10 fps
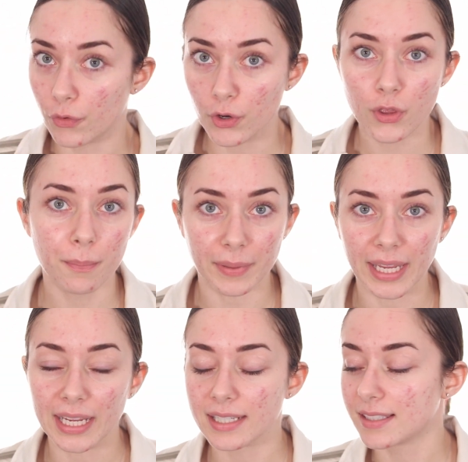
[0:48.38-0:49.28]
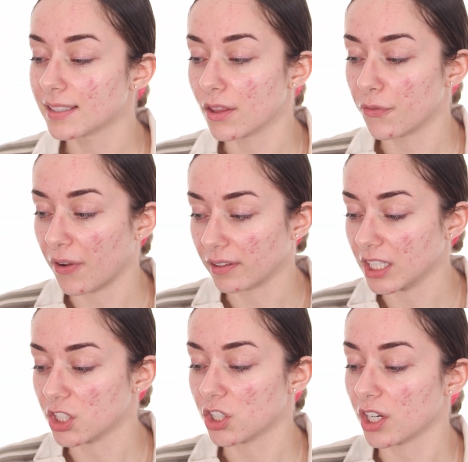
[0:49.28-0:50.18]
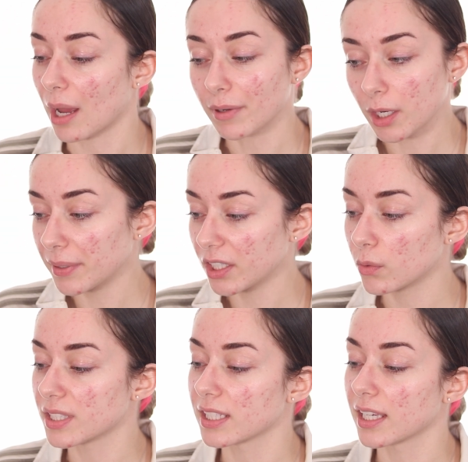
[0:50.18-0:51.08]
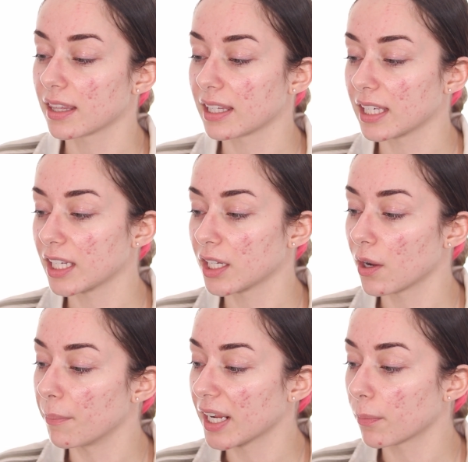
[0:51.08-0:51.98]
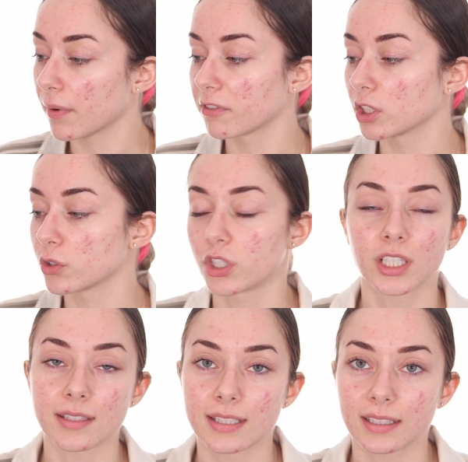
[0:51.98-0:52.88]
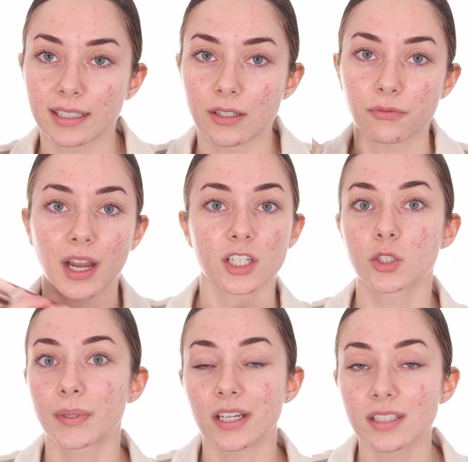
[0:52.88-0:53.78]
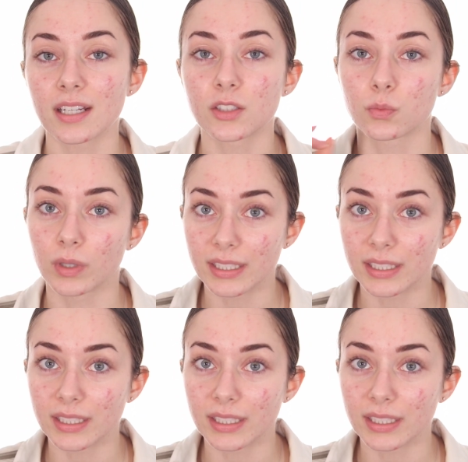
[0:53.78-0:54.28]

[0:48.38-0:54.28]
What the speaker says: for the base, the foundation, I'm gonna be using the Makeup Revolution Conceal and Define just because it is